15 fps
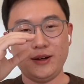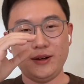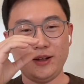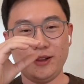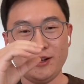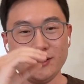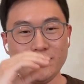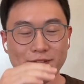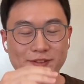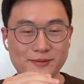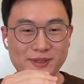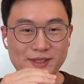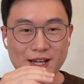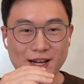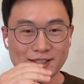a lot of them
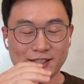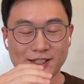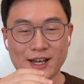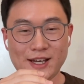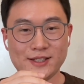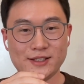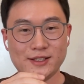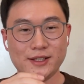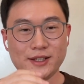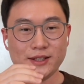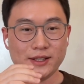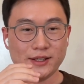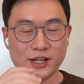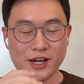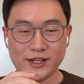stack together in
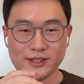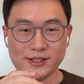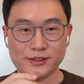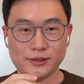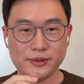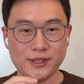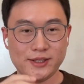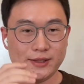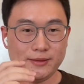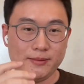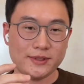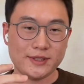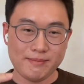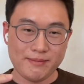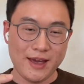their check history,
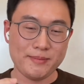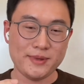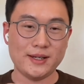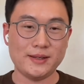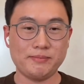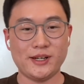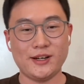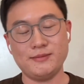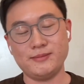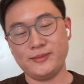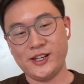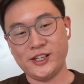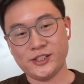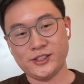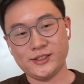they might become
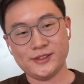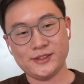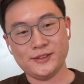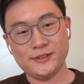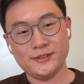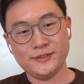malicious.